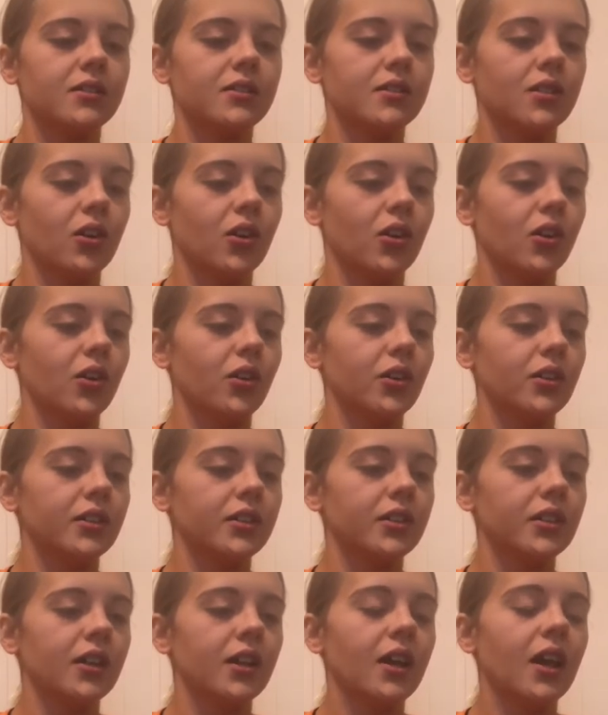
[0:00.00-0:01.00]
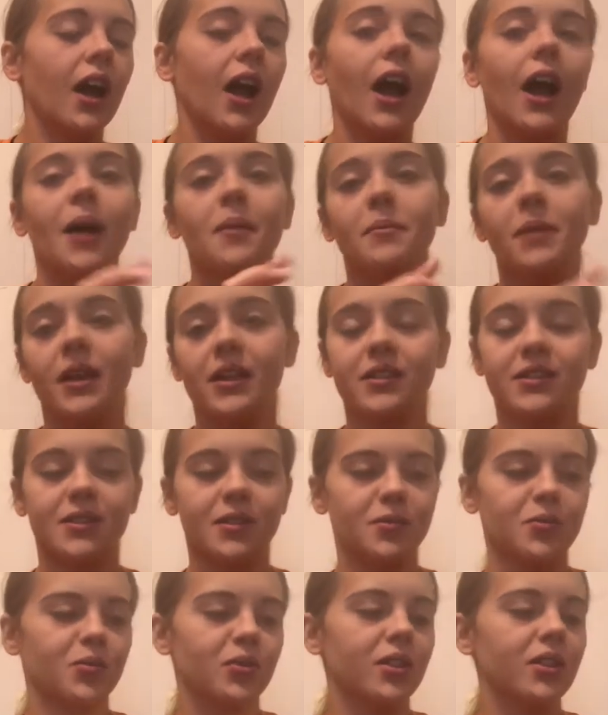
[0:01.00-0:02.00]
called I Met
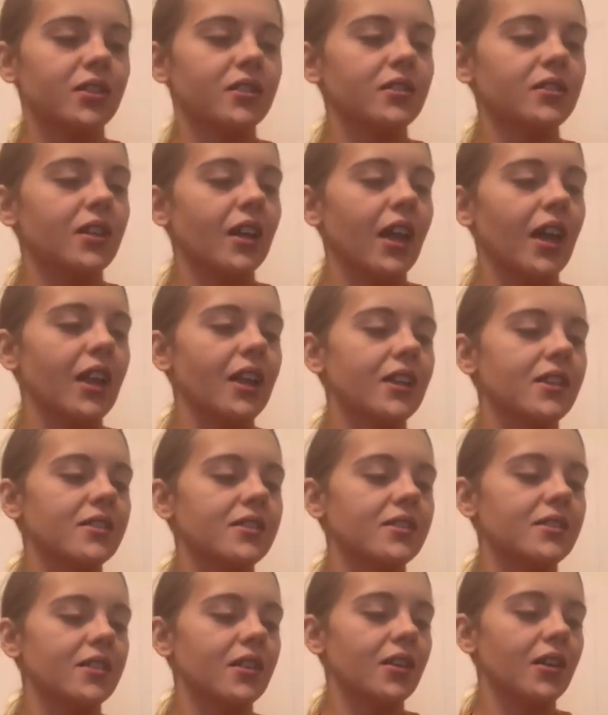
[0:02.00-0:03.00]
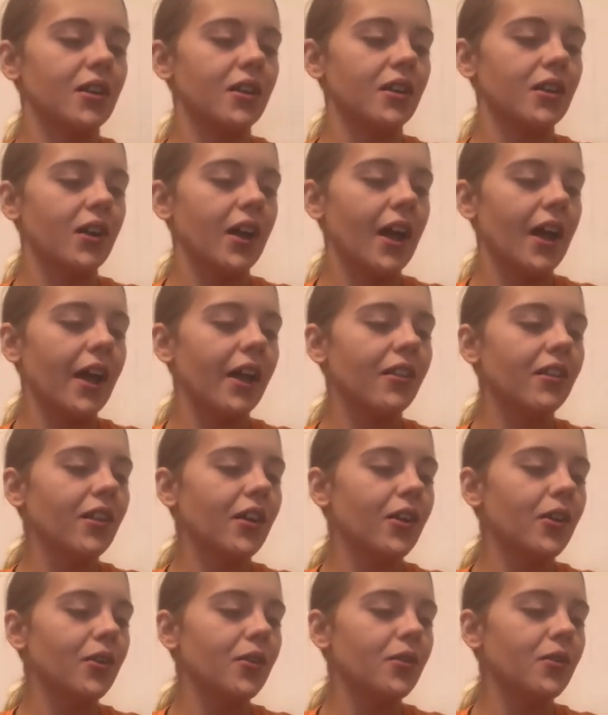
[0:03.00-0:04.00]
Someone. And it's the
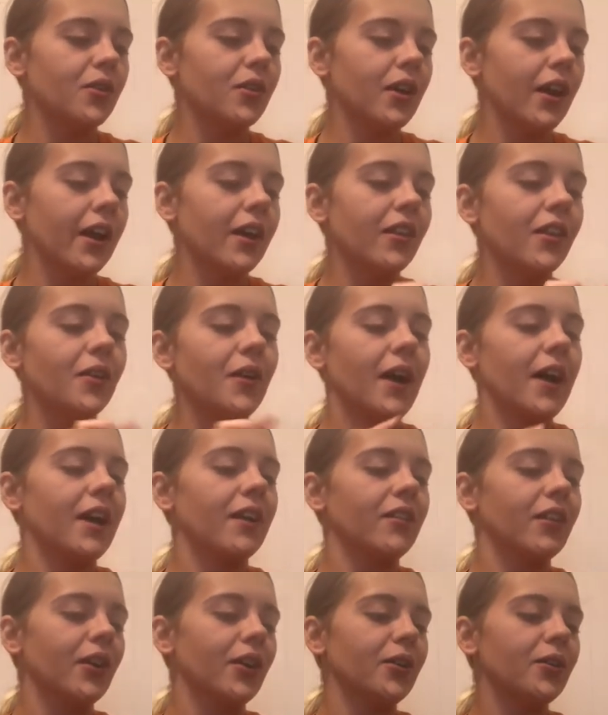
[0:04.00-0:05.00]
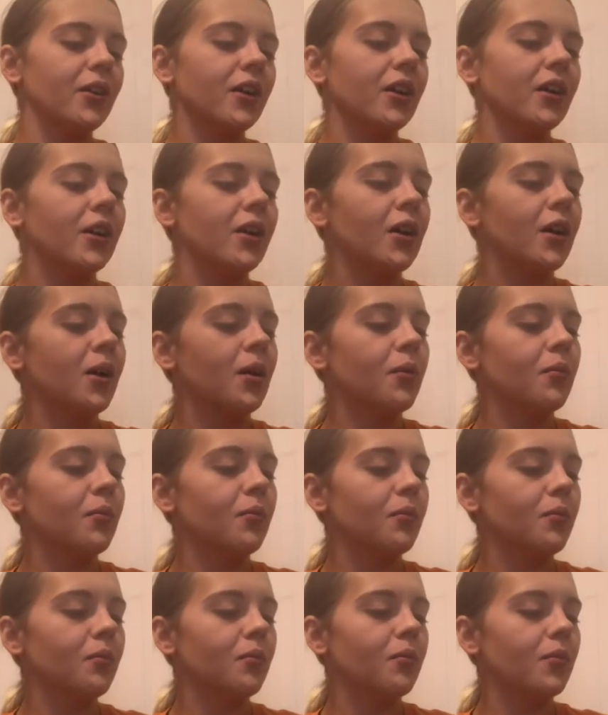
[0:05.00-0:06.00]
Hello Halo
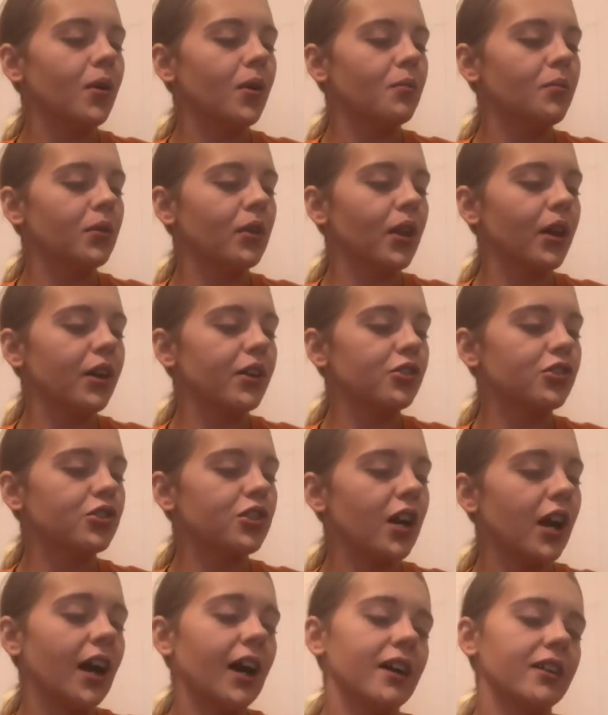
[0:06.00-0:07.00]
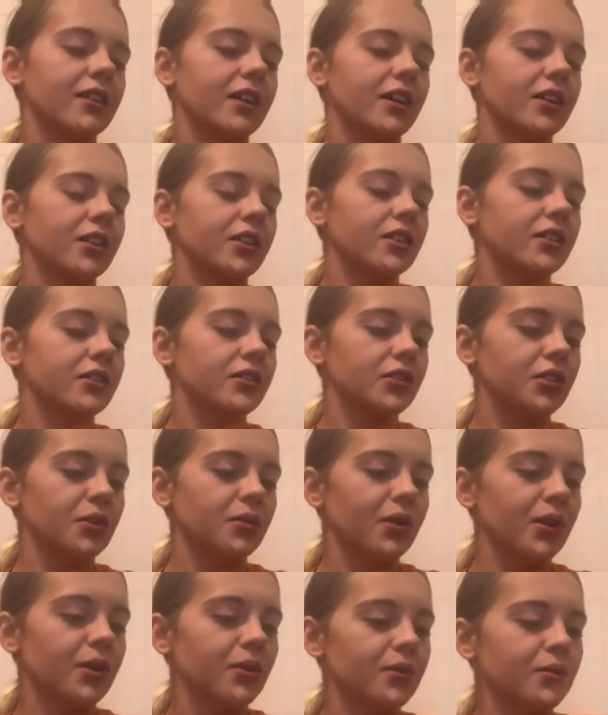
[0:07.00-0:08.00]
Blush Highlighter
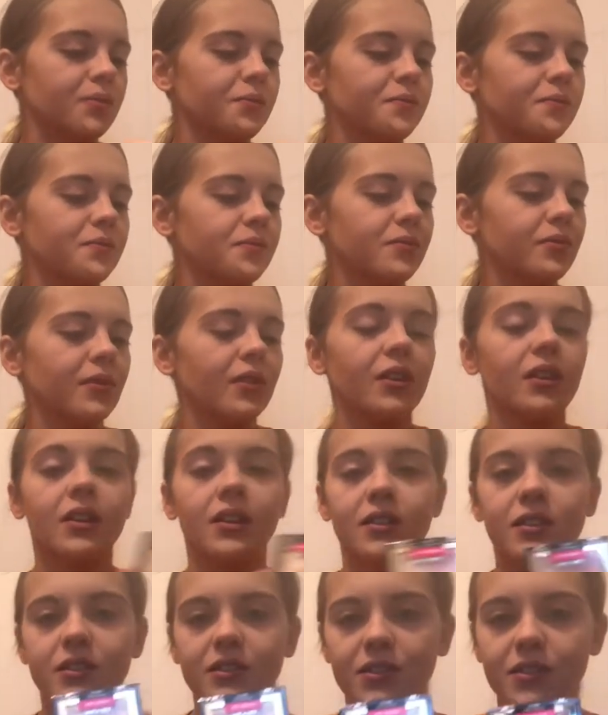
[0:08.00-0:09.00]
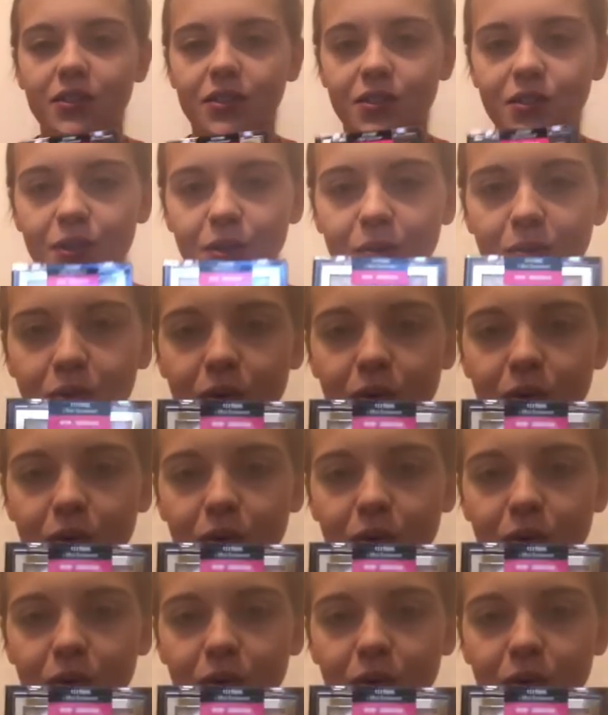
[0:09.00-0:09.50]
Duo. This is super